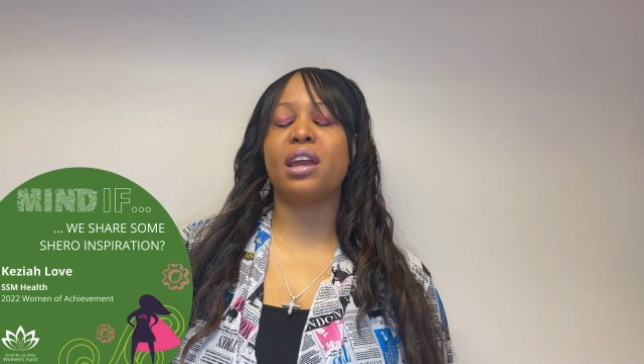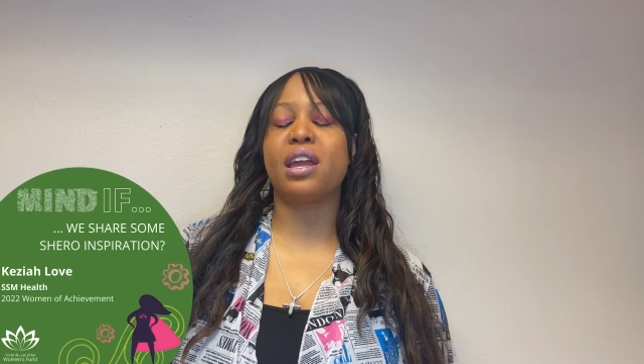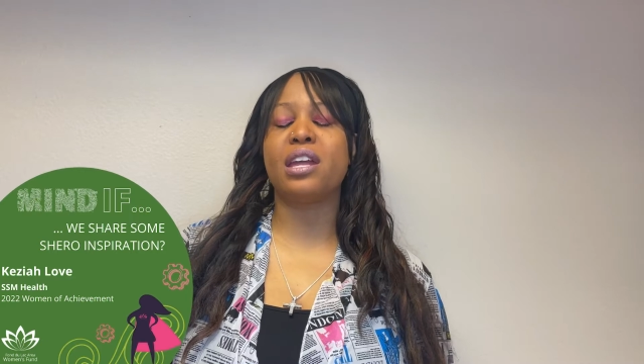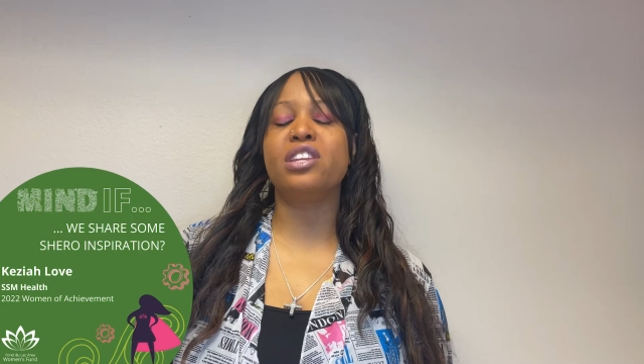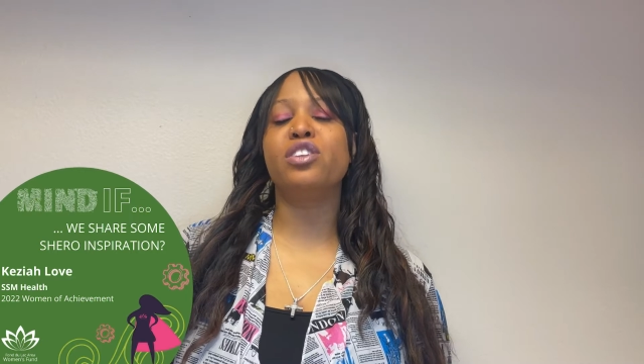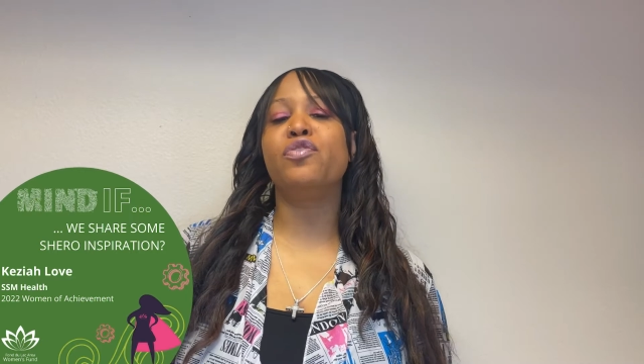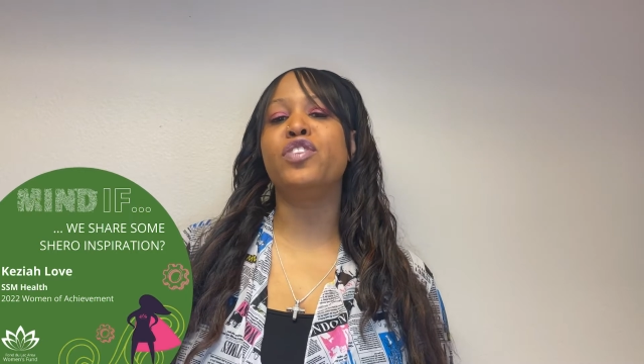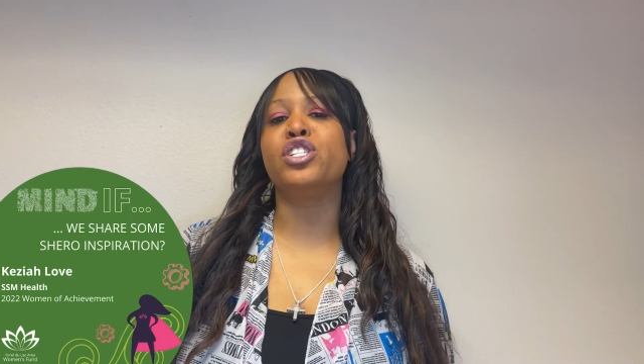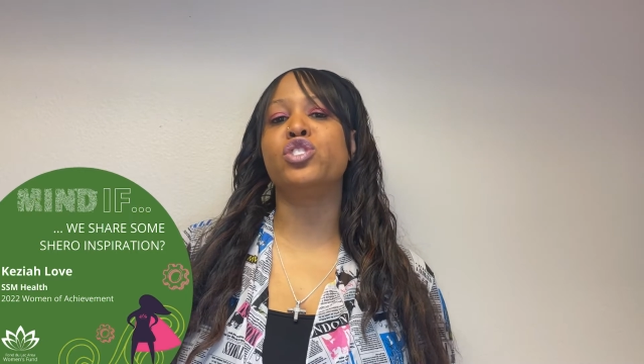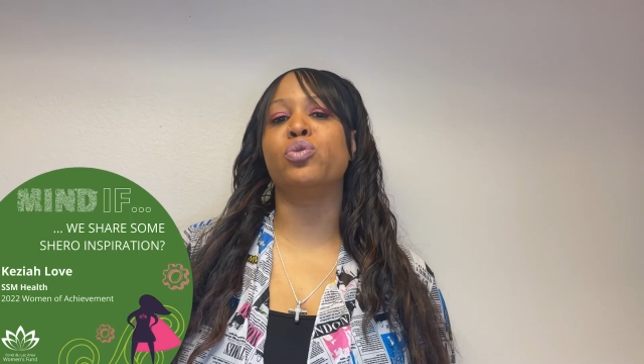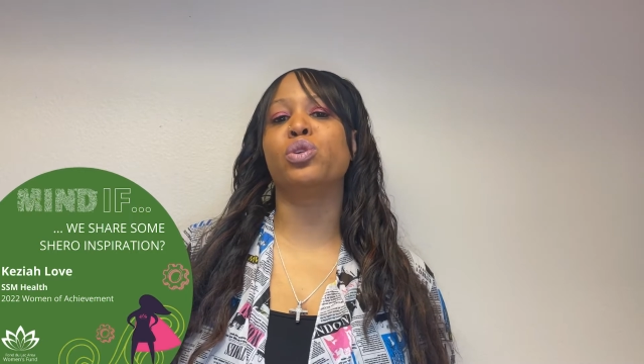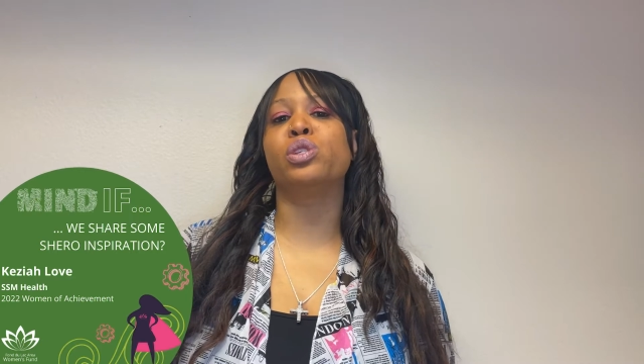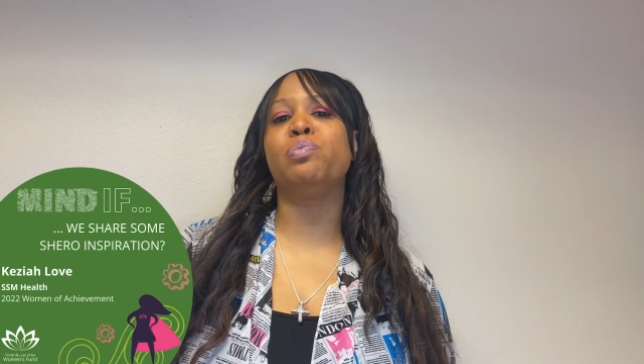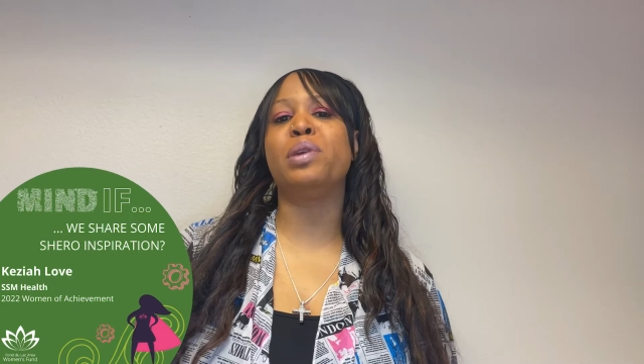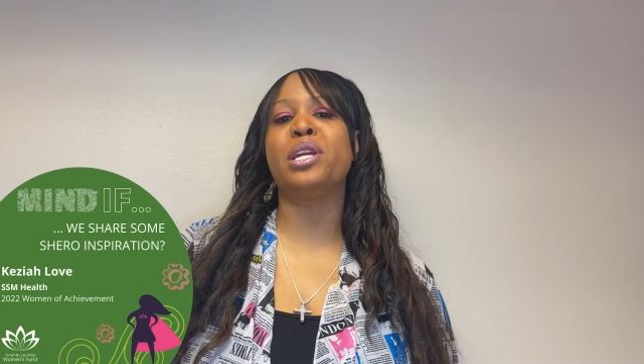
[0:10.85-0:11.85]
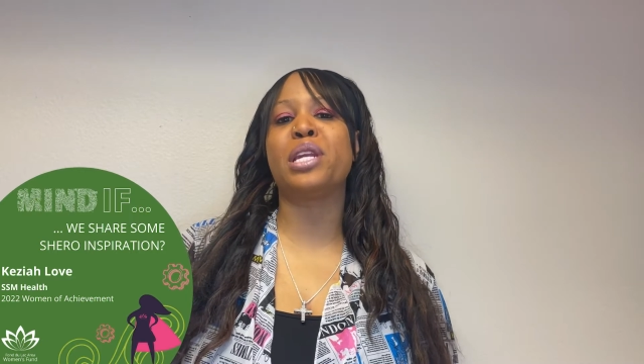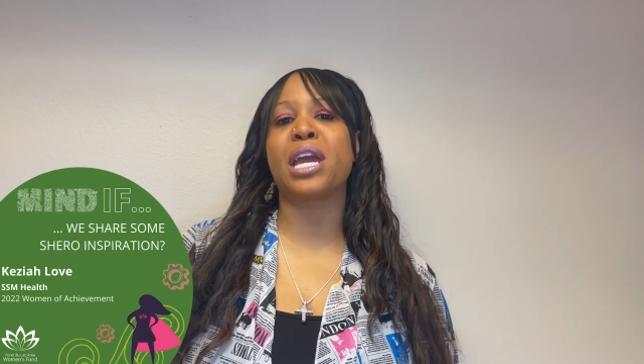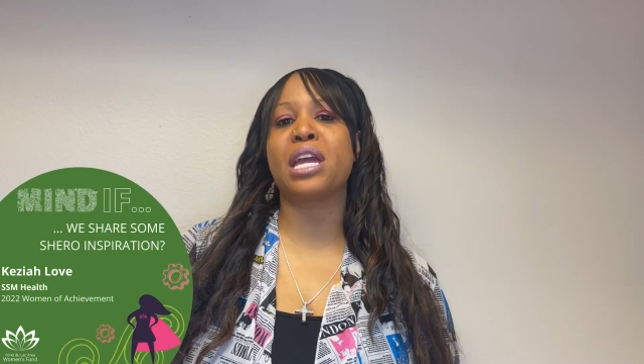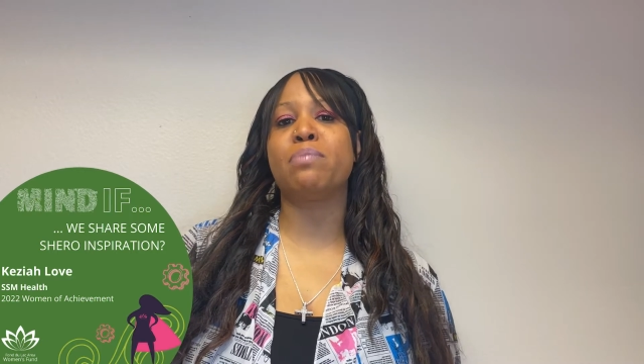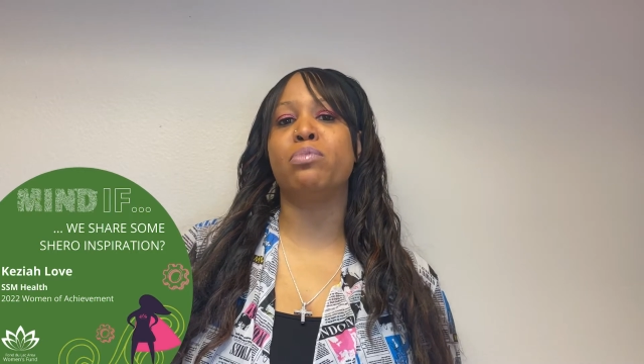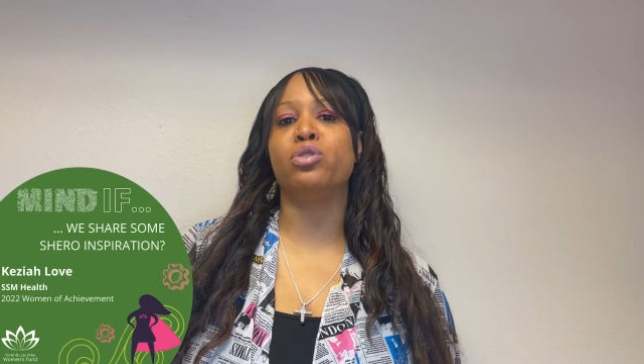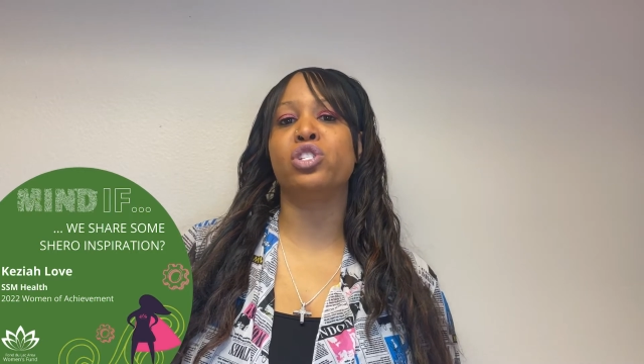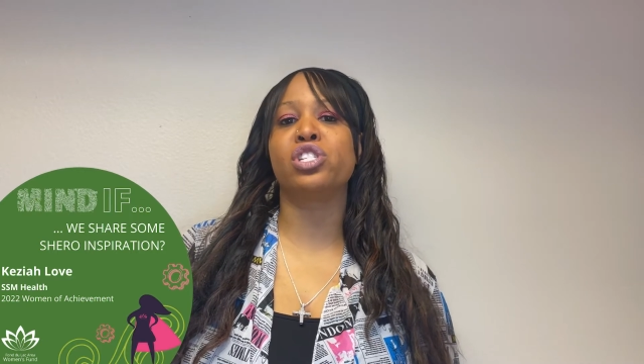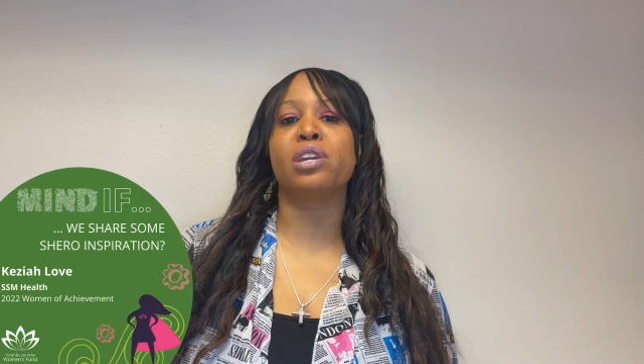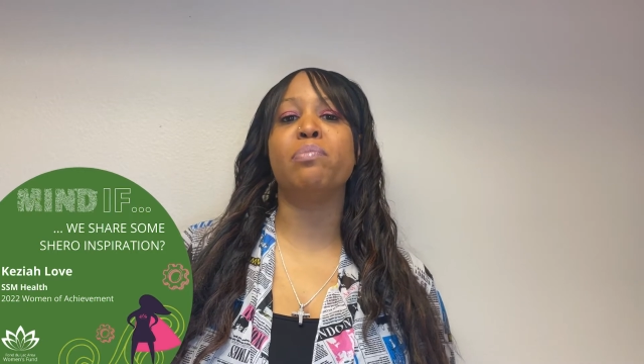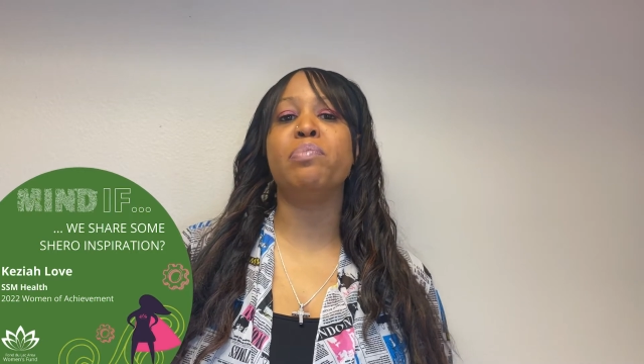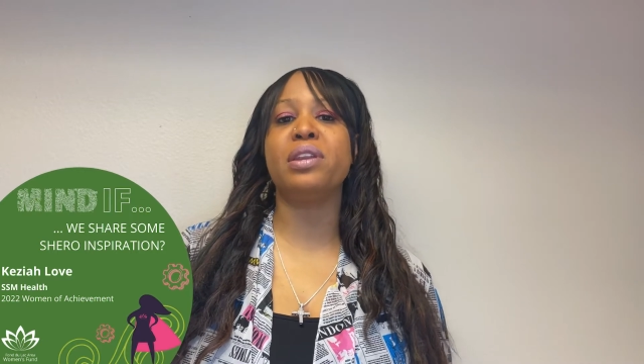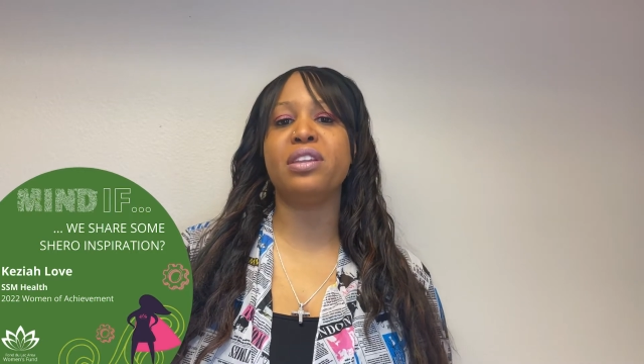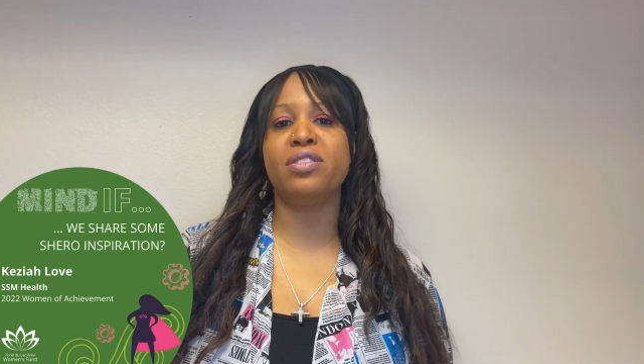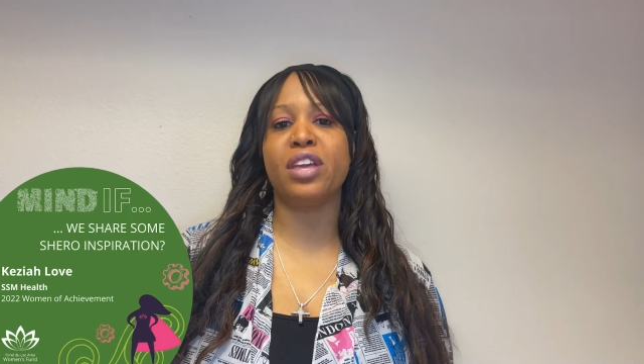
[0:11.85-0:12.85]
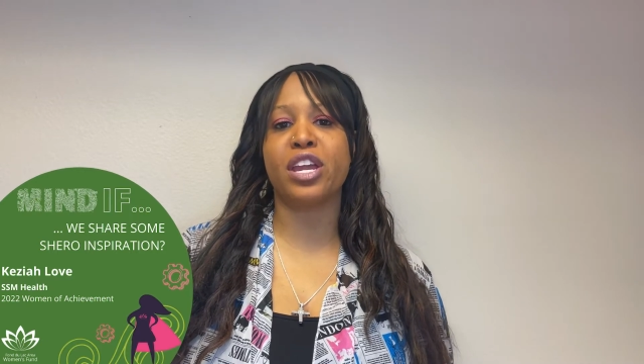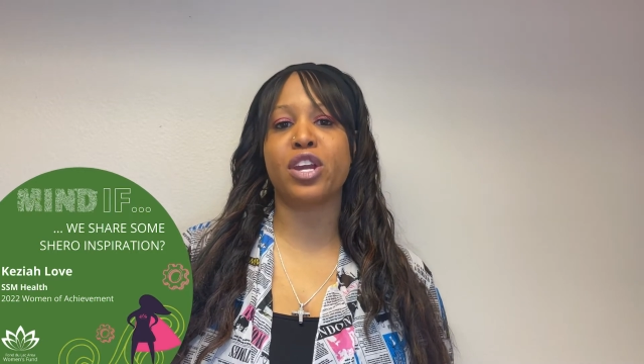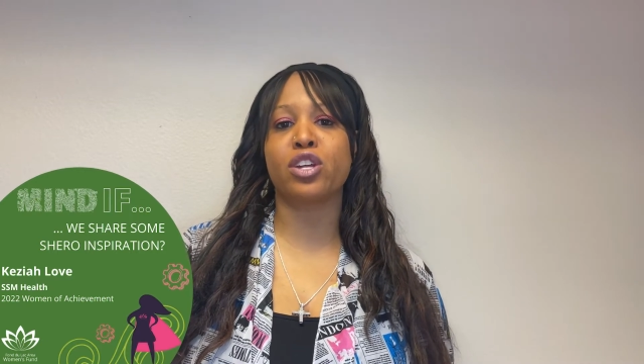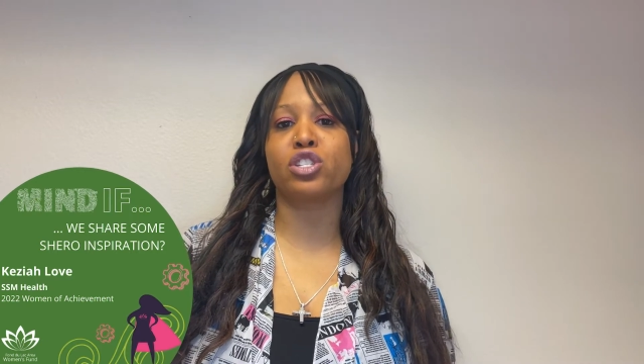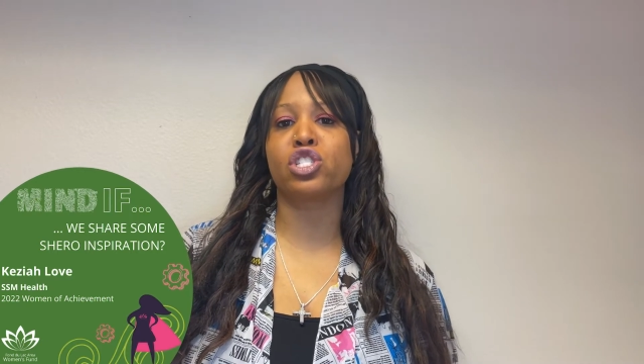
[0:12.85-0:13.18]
individuals being able to be there